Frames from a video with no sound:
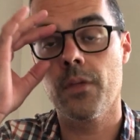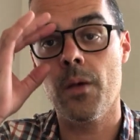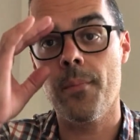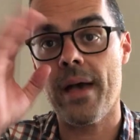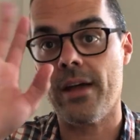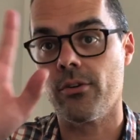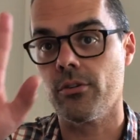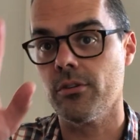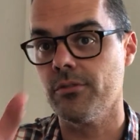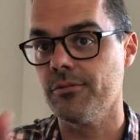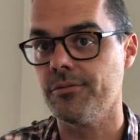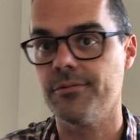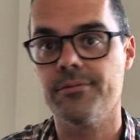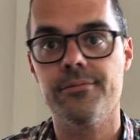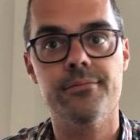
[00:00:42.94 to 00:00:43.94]
a matter
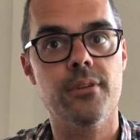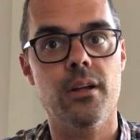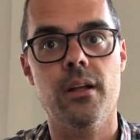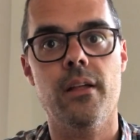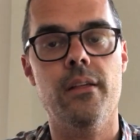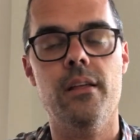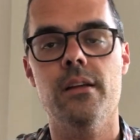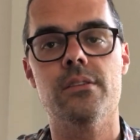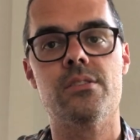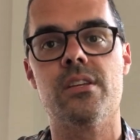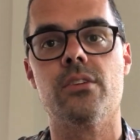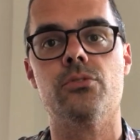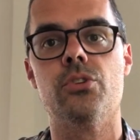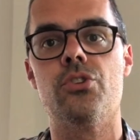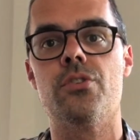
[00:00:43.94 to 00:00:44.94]
of
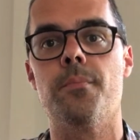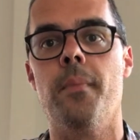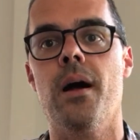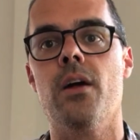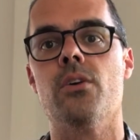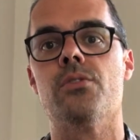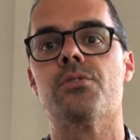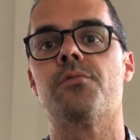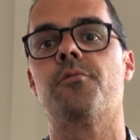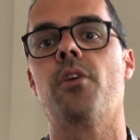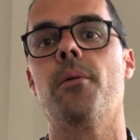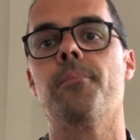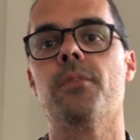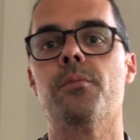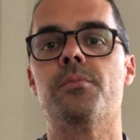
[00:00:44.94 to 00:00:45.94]
single-digit miles
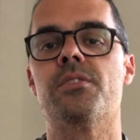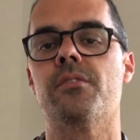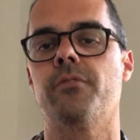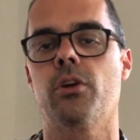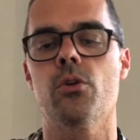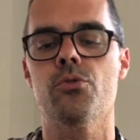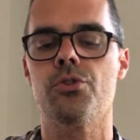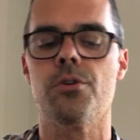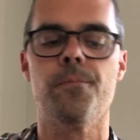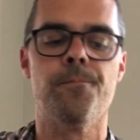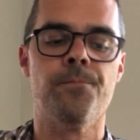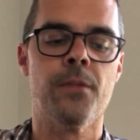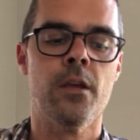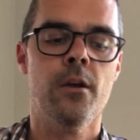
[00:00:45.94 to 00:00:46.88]
from the Pacific Ocean.